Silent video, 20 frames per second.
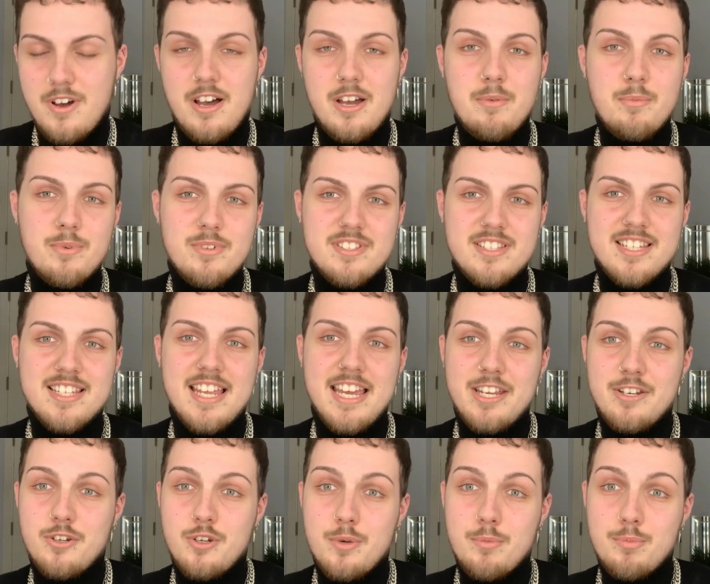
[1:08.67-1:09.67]
I wanted a
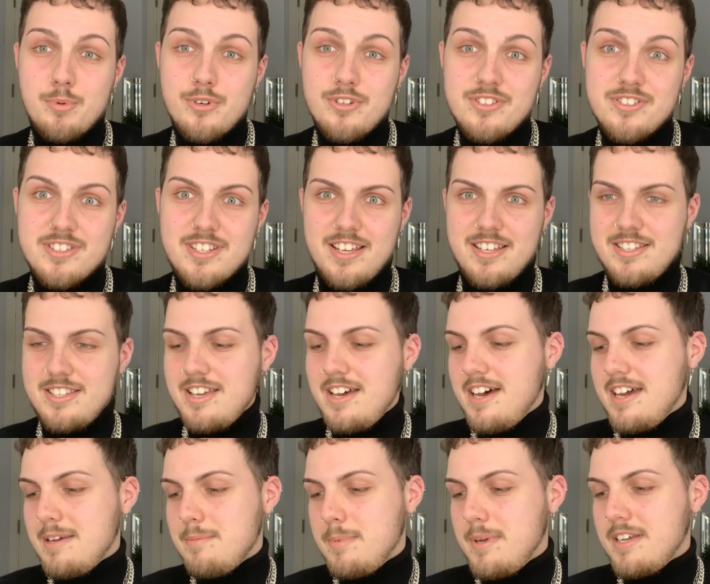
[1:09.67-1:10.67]
new bronzer, so
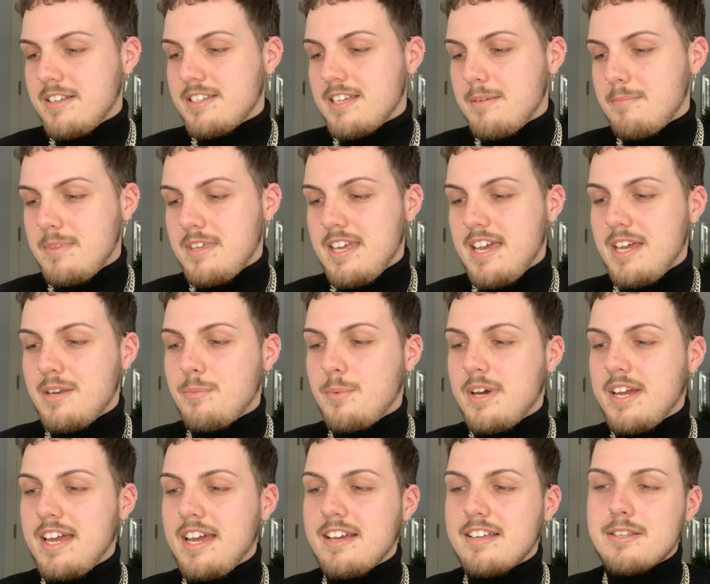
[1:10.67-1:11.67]
I picked up the
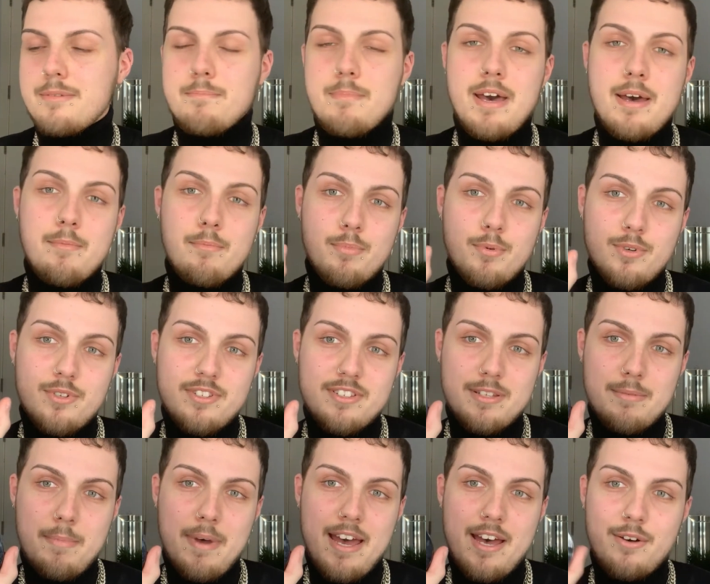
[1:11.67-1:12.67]
NYX matte
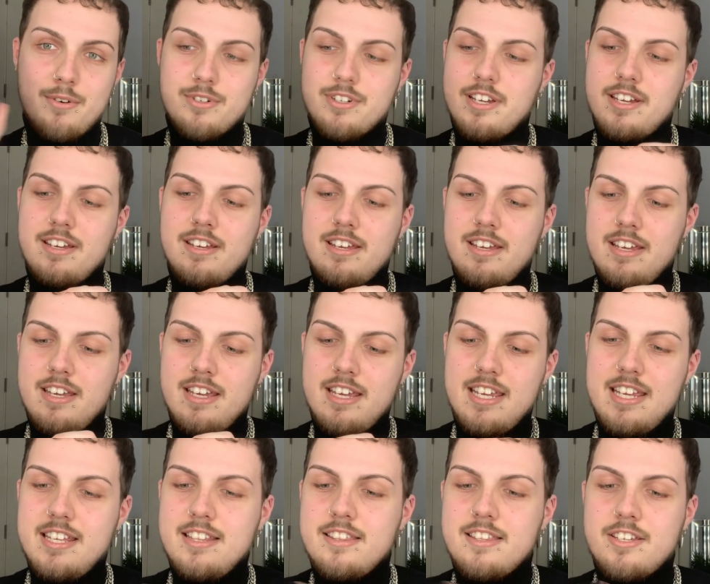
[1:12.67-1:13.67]
bronzer powder
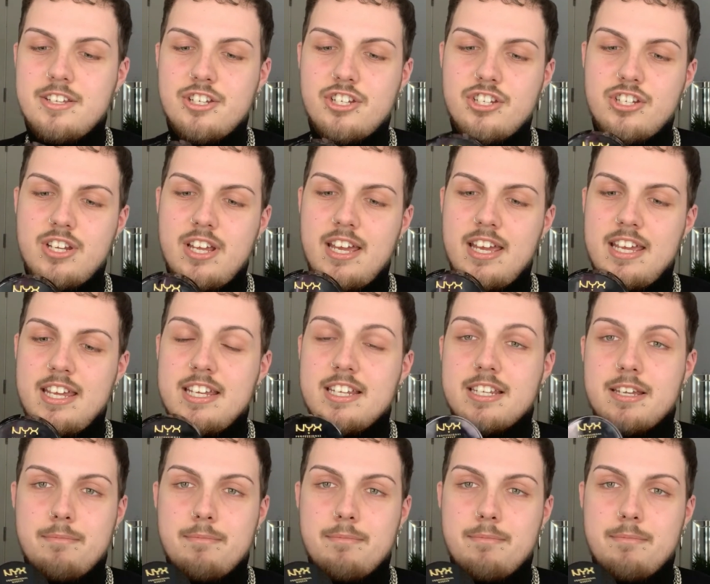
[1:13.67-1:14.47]
in the shade